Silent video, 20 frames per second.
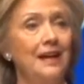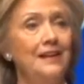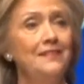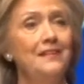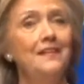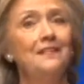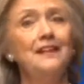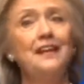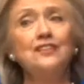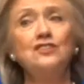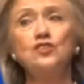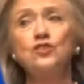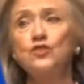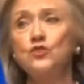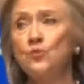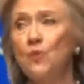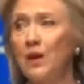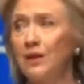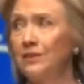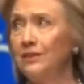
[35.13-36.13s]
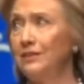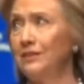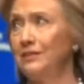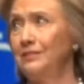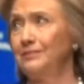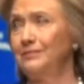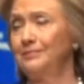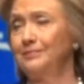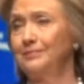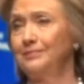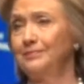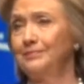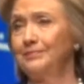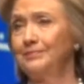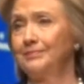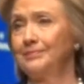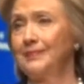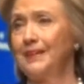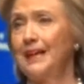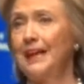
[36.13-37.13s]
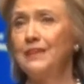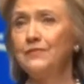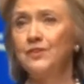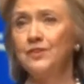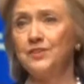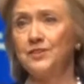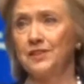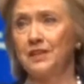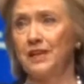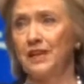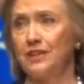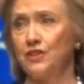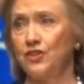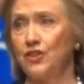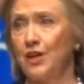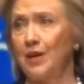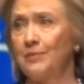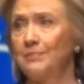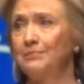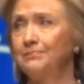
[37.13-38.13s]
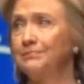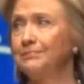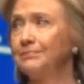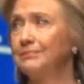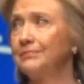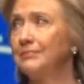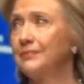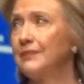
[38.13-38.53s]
and then they struggle ever to catch up.